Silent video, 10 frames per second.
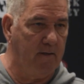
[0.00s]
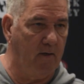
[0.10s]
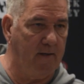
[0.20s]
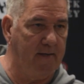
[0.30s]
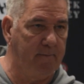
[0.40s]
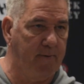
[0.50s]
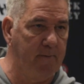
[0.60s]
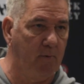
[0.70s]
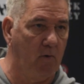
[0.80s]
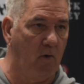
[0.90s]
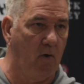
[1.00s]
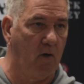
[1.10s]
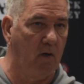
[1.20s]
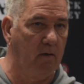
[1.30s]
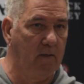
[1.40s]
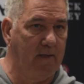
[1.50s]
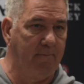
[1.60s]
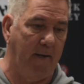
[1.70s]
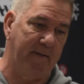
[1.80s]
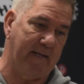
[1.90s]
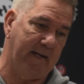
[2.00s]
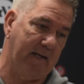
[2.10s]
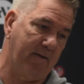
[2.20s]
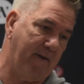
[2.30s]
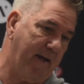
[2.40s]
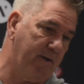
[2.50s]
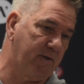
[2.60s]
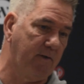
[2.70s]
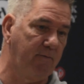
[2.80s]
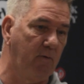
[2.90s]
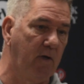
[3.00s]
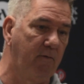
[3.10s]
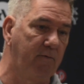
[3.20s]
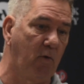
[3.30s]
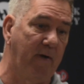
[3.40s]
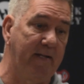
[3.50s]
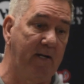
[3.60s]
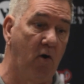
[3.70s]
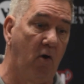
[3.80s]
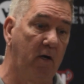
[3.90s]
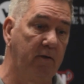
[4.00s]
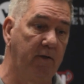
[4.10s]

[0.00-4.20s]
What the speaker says: know, I think people are maybe taking advantage of the way they guard.